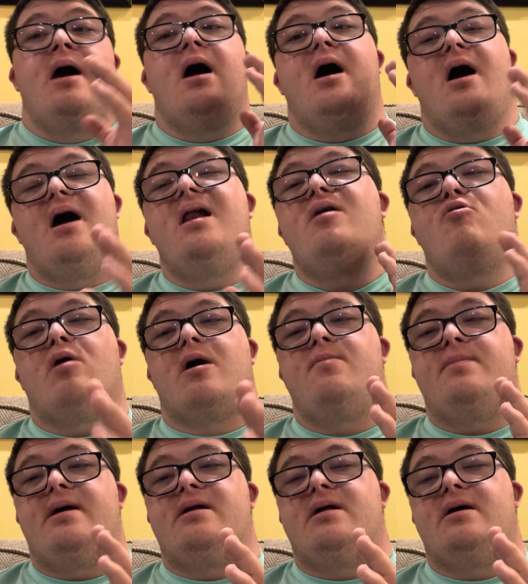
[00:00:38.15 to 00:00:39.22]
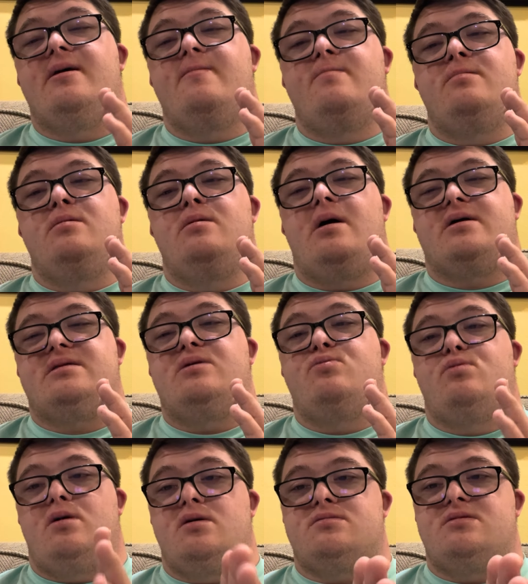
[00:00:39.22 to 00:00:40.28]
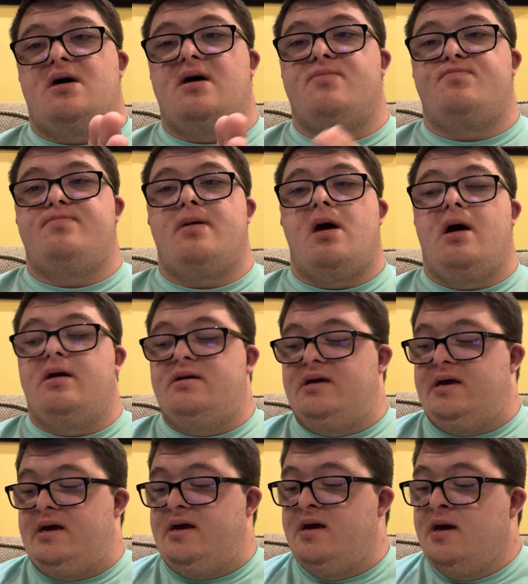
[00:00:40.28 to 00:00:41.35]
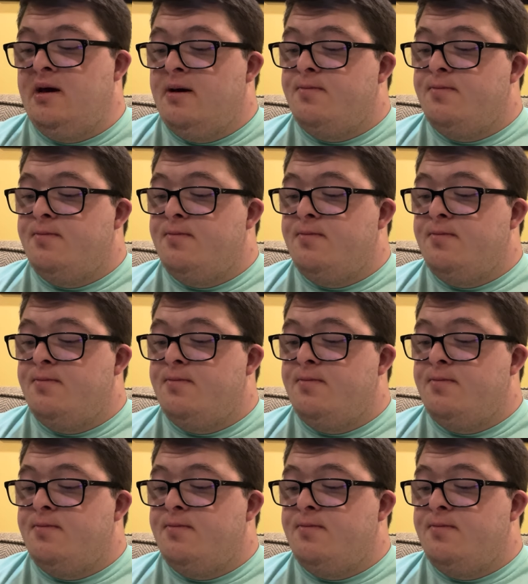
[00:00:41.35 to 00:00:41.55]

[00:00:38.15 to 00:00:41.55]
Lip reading: Highly recommend it if you actually watch that, barely.